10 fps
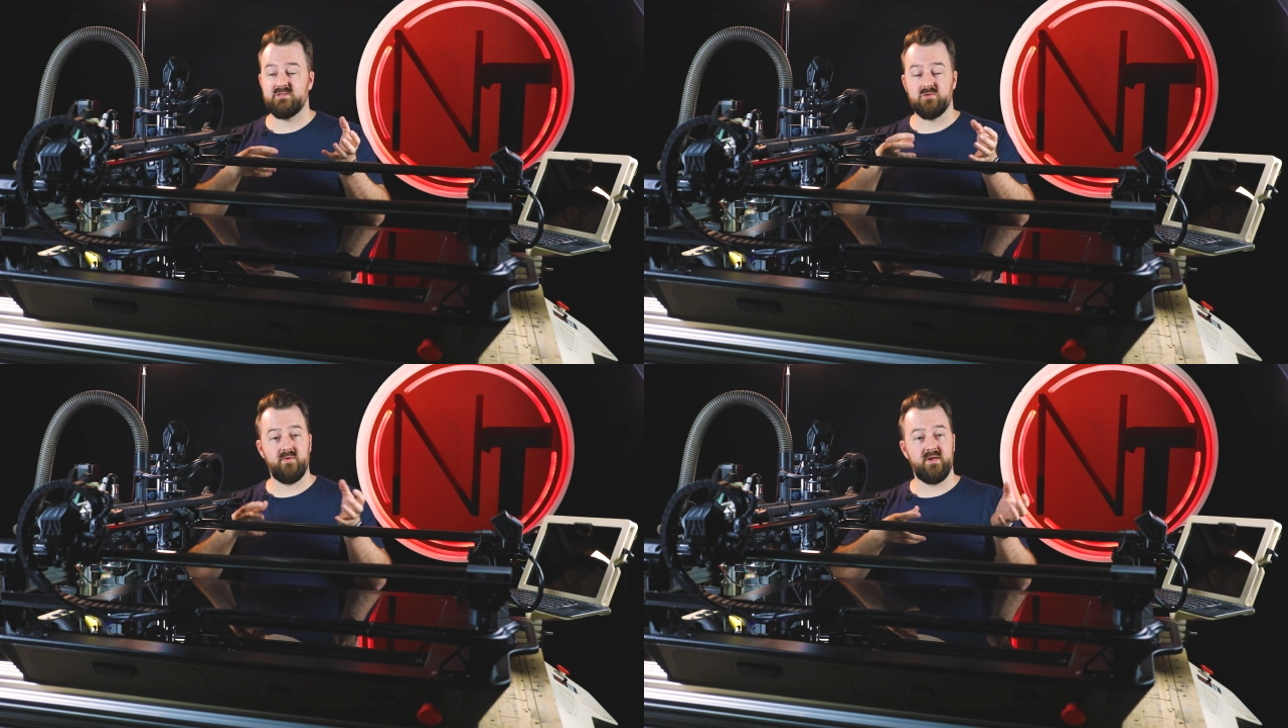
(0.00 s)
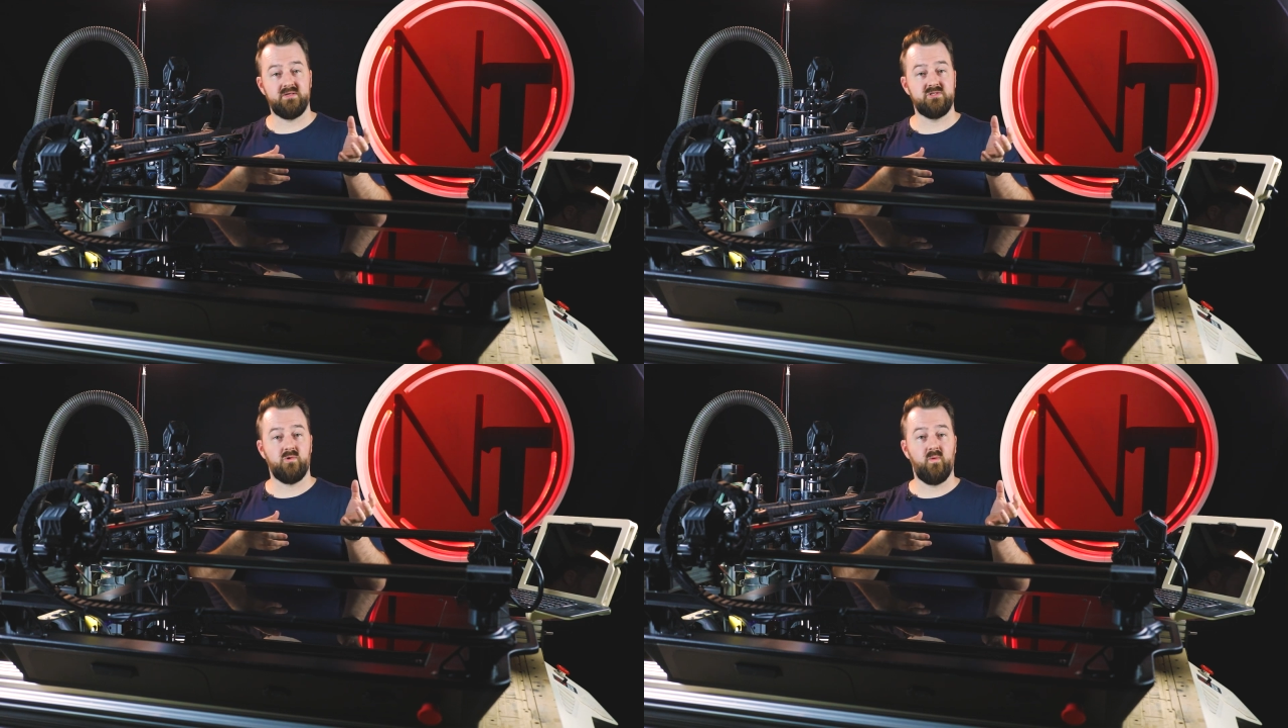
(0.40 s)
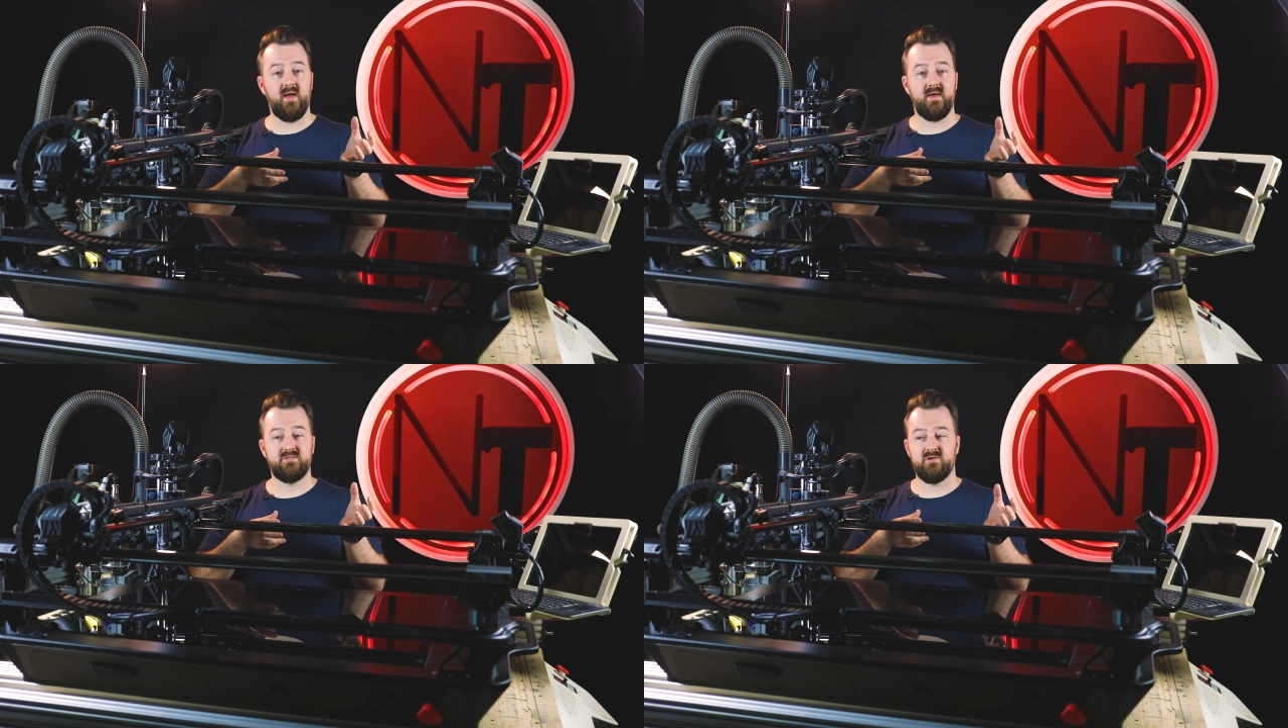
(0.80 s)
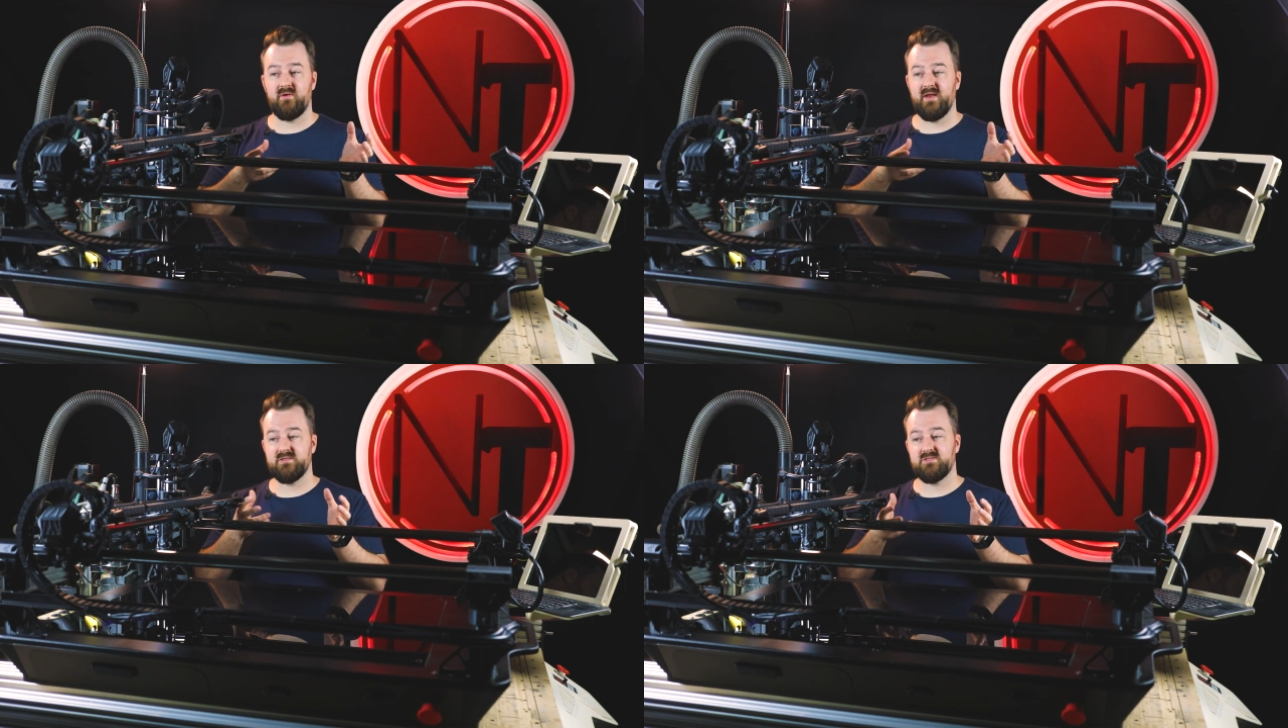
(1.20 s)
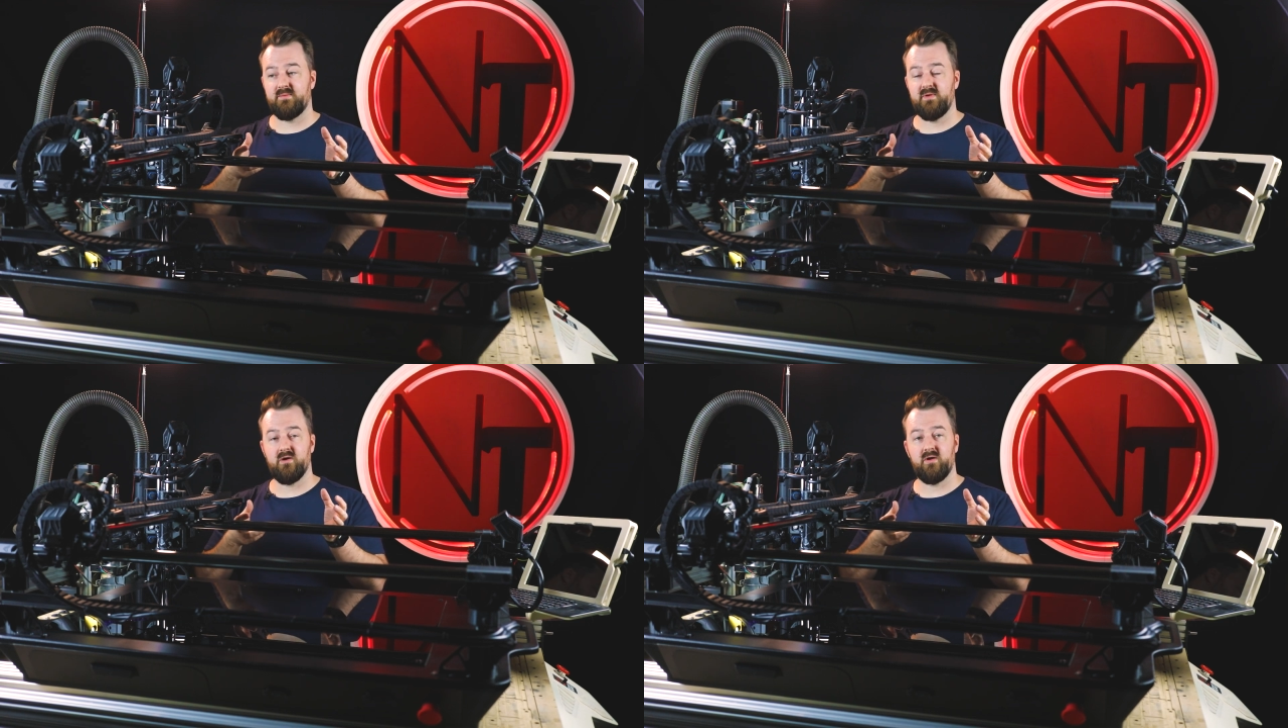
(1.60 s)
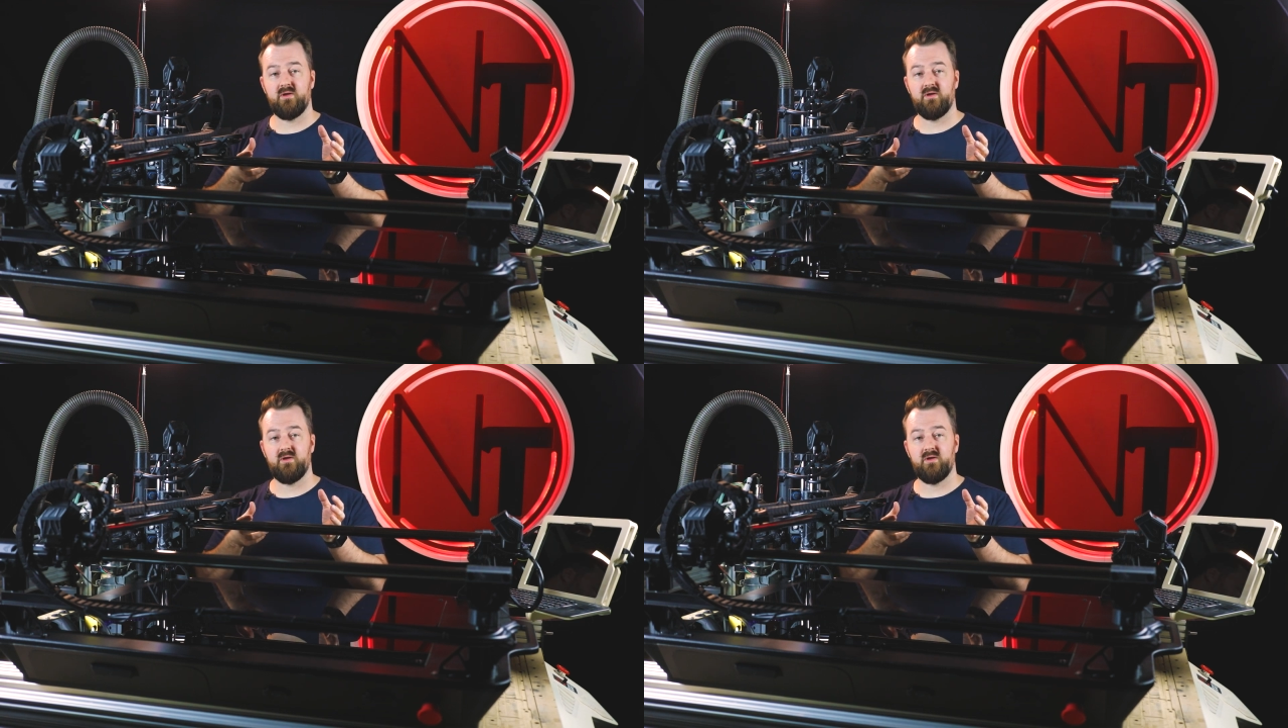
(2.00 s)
it's already square, so next time you go